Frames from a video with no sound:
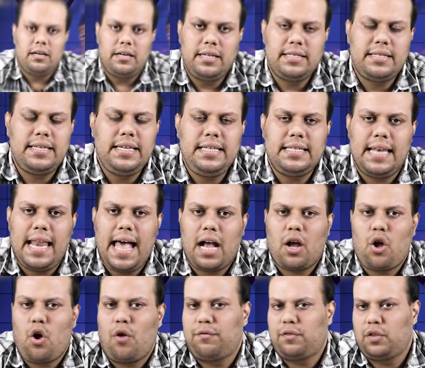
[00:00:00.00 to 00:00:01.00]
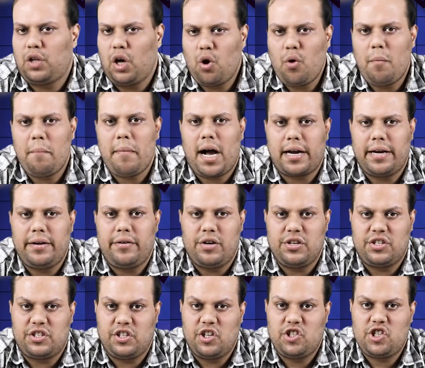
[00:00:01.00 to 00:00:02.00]
Disney's lack of thorough market
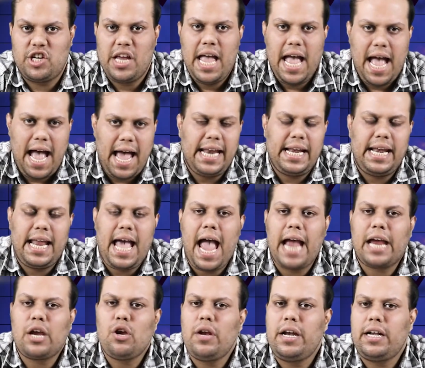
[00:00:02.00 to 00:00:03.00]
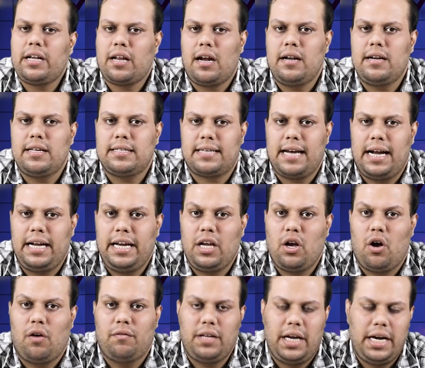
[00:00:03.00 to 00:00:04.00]
research and an accurate
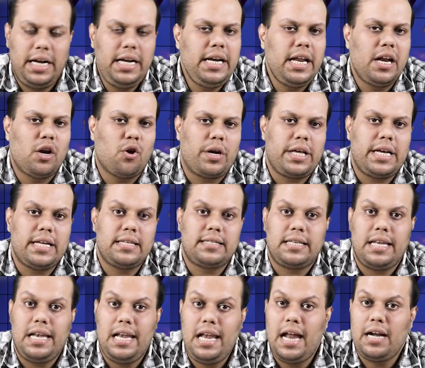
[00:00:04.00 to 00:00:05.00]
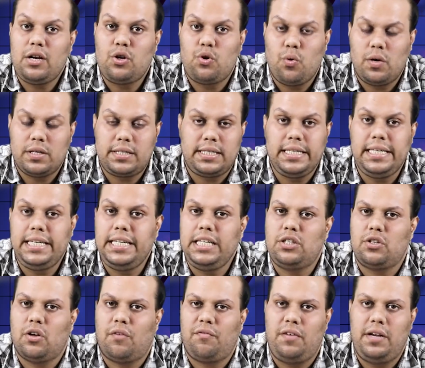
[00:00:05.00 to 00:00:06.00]
understanding of the Indian audience led to a
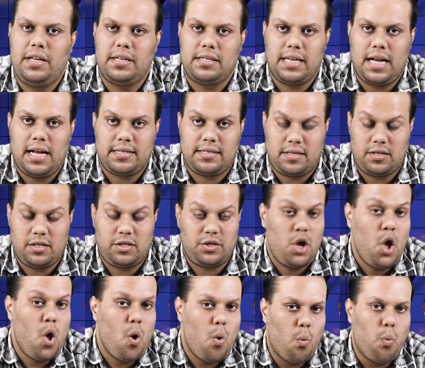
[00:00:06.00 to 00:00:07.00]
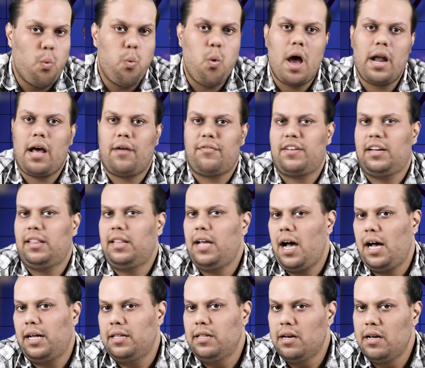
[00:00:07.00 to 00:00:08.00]
series of disasters, one after the
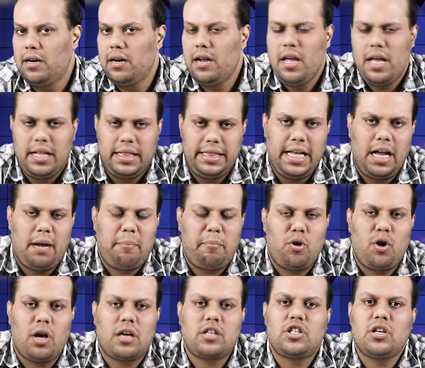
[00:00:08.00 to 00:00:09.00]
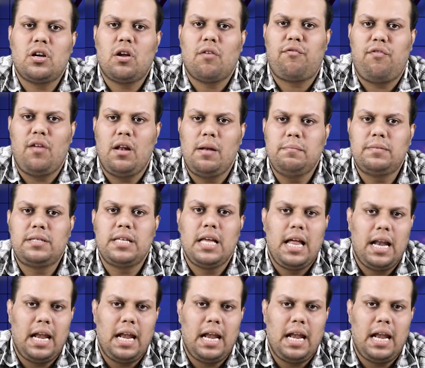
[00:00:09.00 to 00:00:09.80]
other. Their production of films